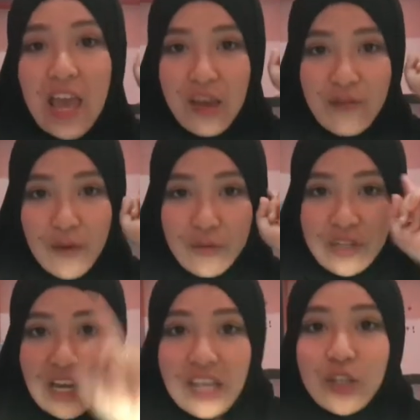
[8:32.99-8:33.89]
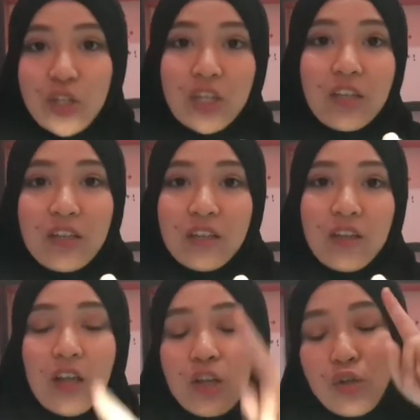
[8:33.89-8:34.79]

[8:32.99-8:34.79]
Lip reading: a foundation.